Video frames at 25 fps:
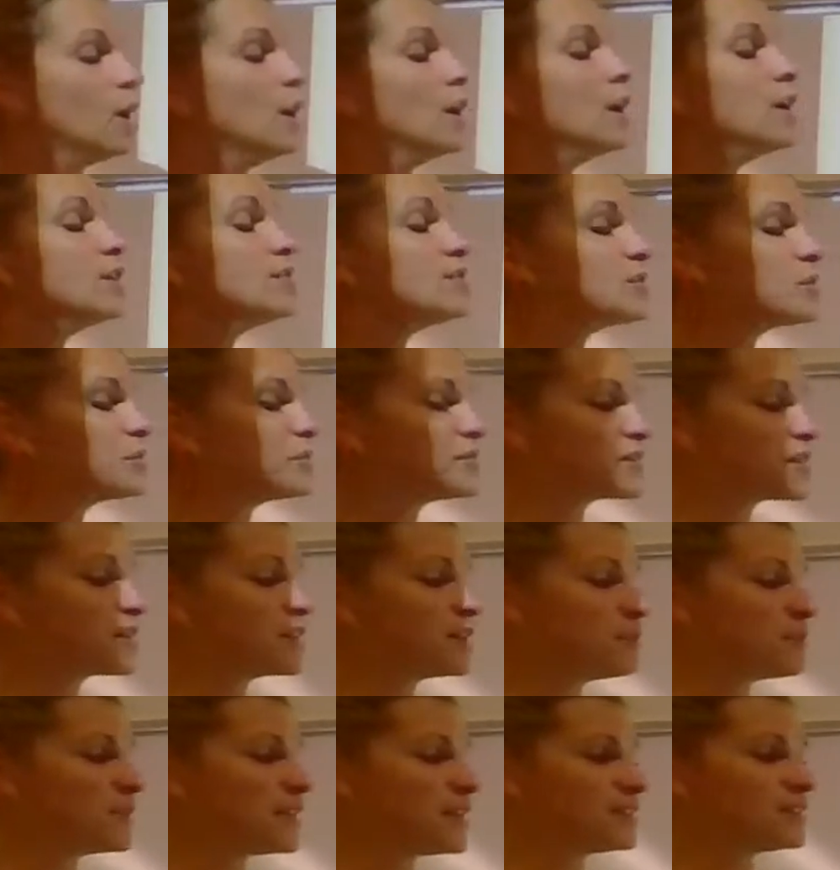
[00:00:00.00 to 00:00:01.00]
So it's going to
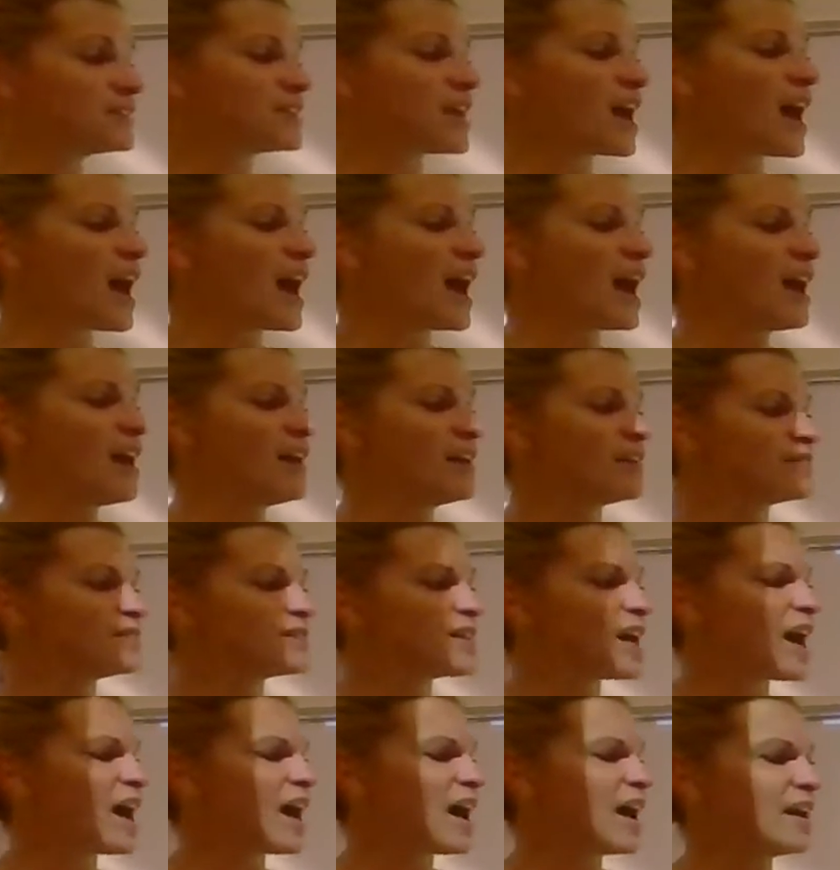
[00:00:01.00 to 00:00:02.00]
be ta,
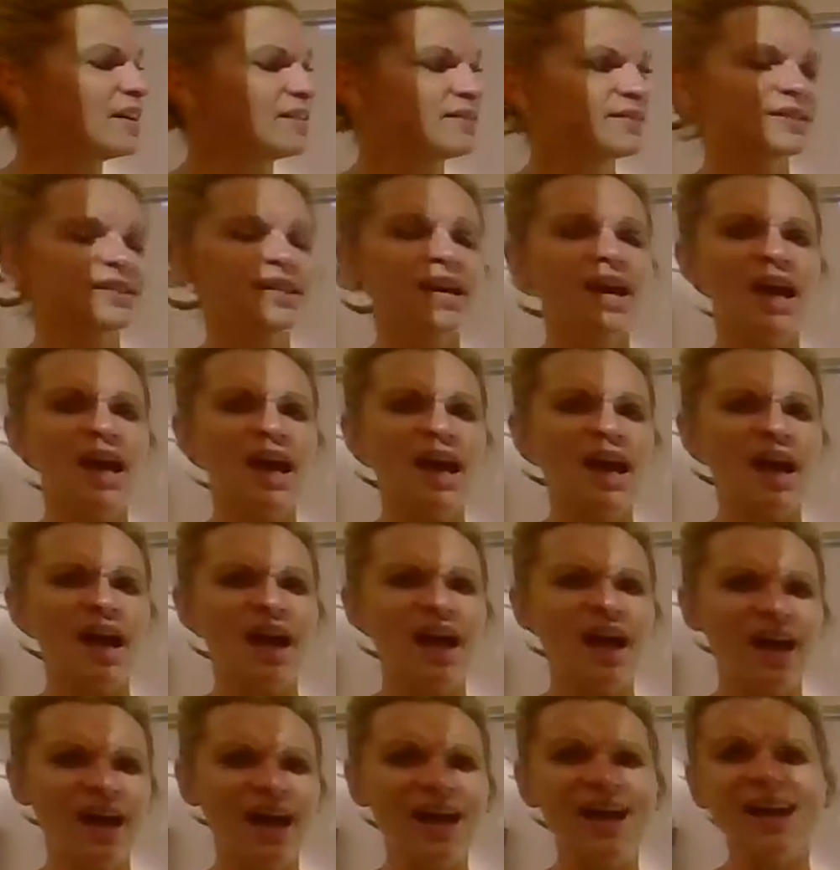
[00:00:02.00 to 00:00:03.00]
ta,
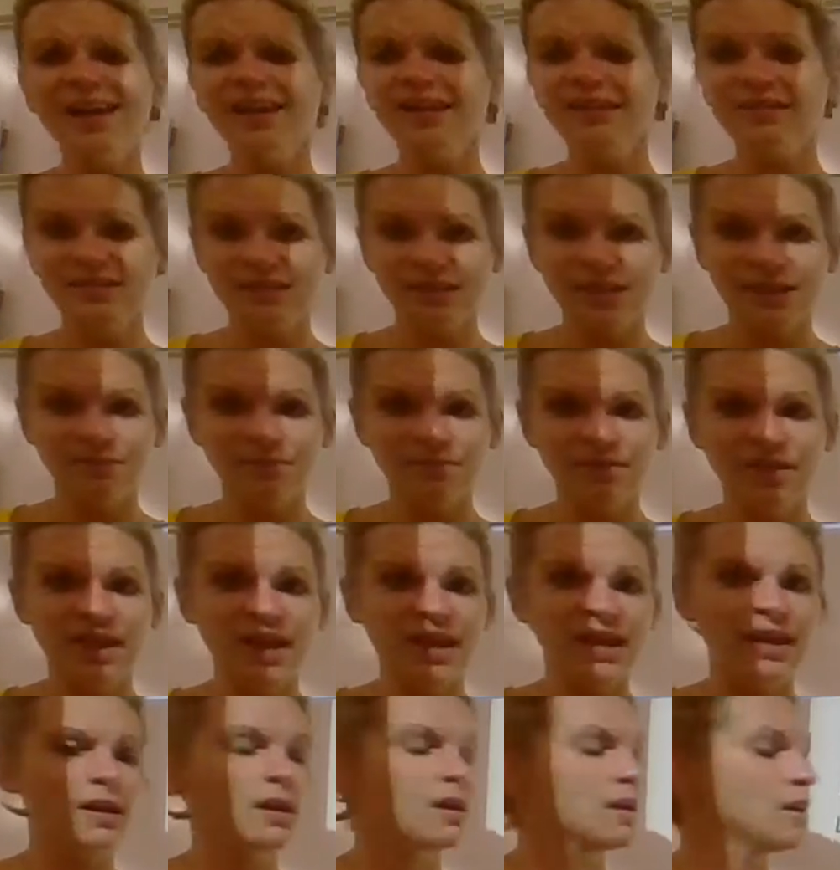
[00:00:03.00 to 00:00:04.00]
ta, same
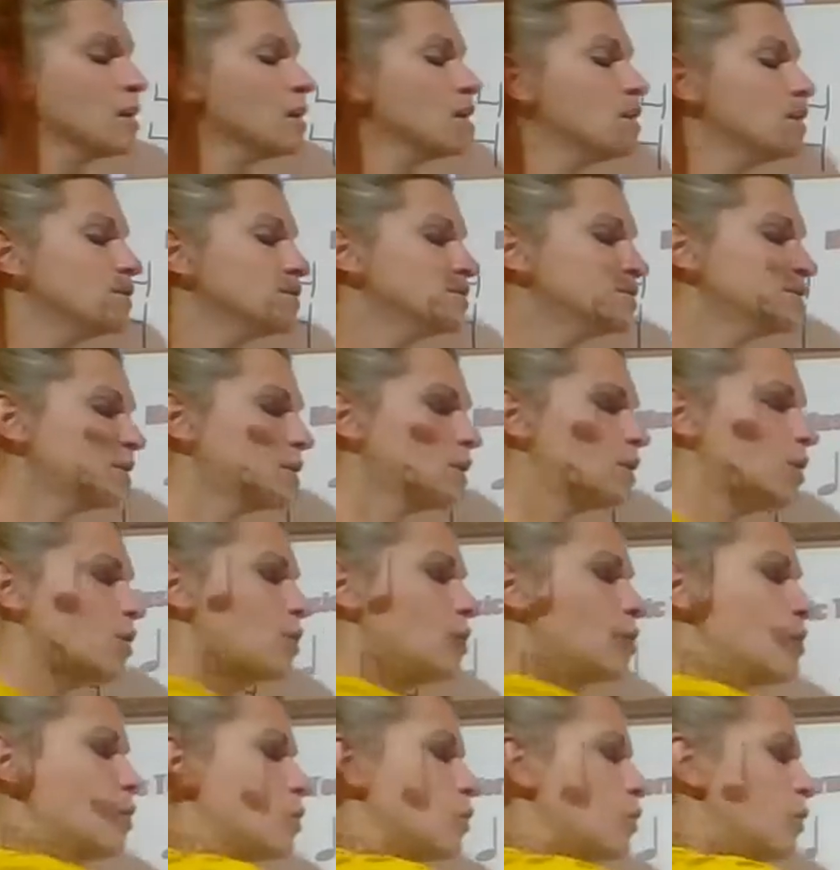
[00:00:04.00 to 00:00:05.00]
thing. So
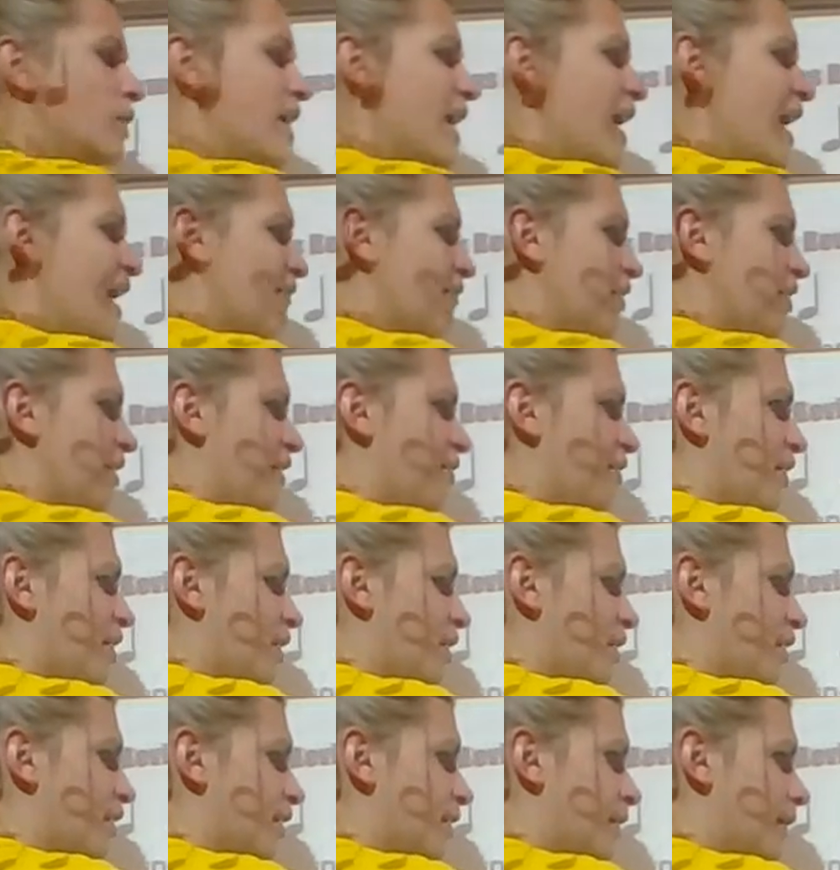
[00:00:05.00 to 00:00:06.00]
we have another
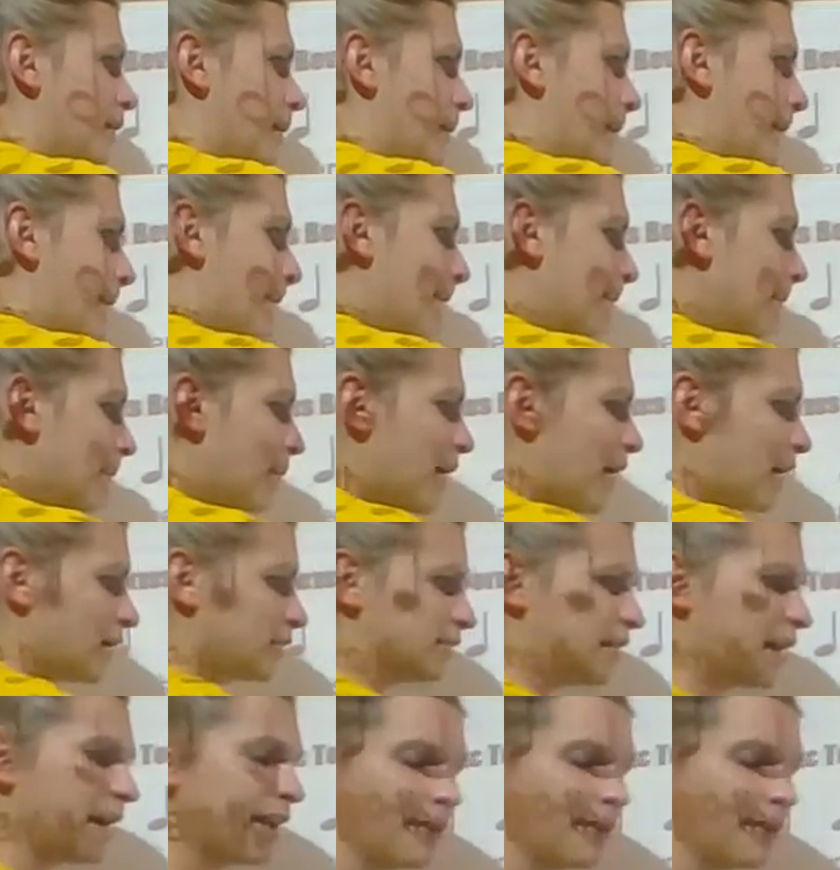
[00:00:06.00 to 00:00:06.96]
bar line.